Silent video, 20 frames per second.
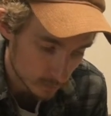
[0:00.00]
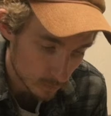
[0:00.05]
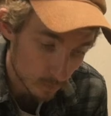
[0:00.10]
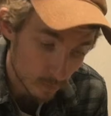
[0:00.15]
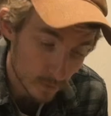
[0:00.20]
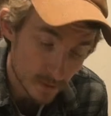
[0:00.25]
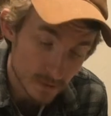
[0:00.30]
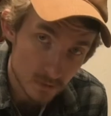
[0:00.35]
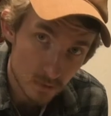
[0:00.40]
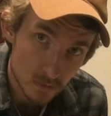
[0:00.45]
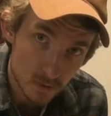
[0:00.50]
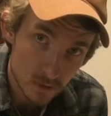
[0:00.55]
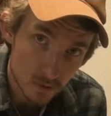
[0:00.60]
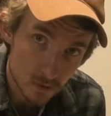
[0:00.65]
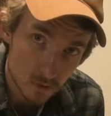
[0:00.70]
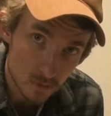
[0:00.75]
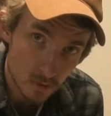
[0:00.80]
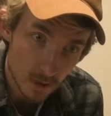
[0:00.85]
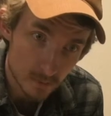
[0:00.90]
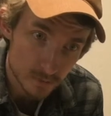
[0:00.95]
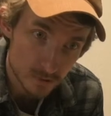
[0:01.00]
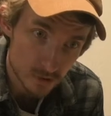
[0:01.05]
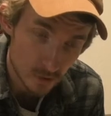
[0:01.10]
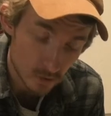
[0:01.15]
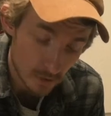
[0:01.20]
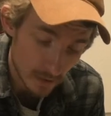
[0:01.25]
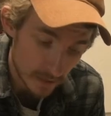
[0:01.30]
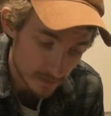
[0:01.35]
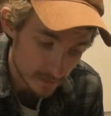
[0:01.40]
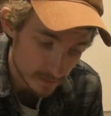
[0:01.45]
when doing glue ups
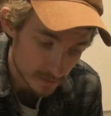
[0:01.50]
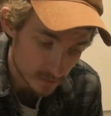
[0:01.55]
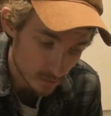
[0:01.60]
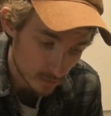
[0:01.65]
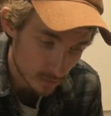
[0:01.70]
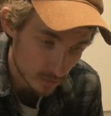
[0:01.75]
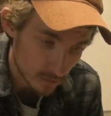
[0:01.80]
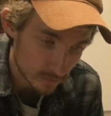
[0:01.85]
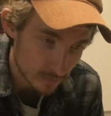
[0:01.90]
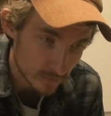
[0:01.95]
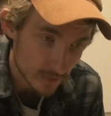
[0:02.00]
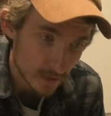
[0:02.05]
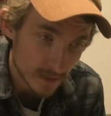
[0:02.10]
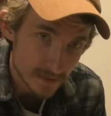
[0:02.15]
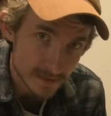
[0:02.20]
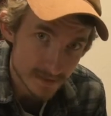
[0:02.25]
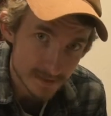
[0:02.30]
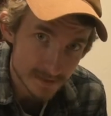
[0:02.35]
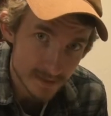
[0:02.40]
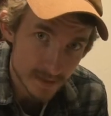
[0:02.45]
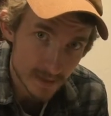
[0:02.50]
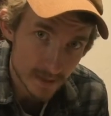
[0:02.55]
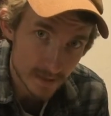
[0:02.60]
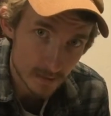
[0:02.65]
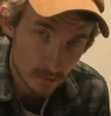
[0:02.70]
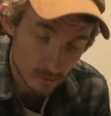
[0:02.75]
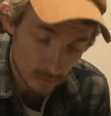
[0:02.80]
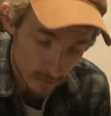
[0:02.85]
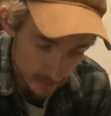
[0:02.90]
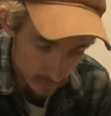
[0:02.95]
or any sort of
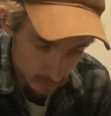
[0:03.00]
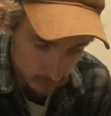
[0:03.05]
stain grade